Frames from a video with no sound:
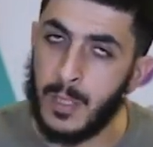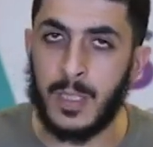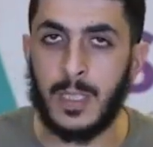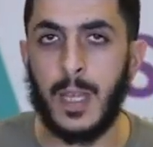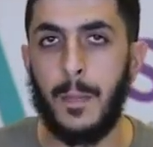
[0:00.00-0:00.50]
I'm
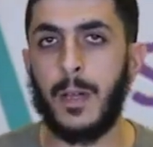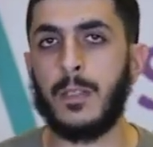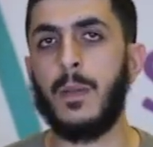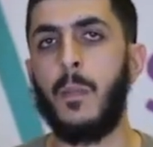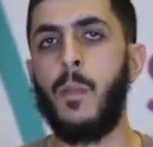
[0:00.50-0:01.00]
not going to say
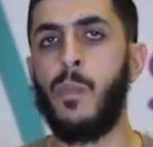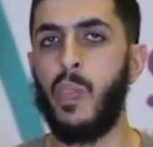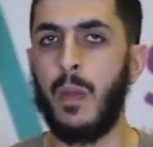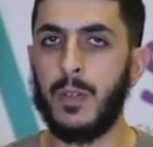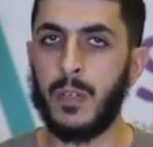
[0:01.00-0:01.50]
much.
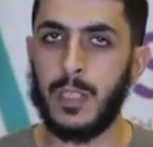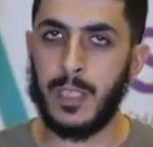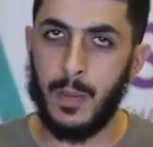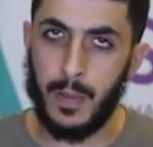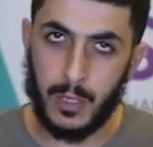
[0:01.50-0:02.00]
I'm not going
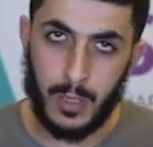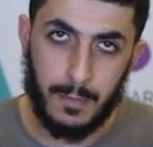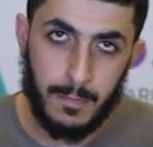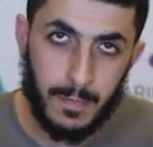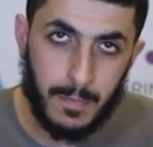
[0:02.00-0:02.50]
to say
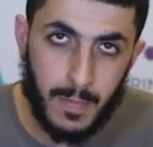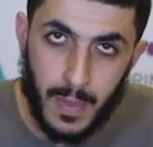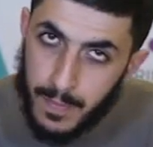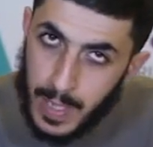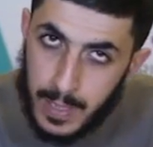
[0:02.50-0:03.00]
much.
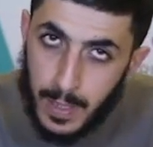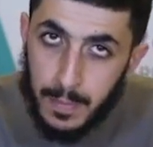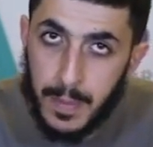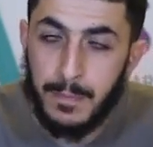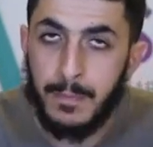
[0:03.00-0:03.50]
Fix
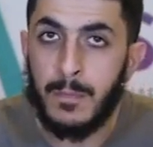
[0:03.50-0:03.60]
up.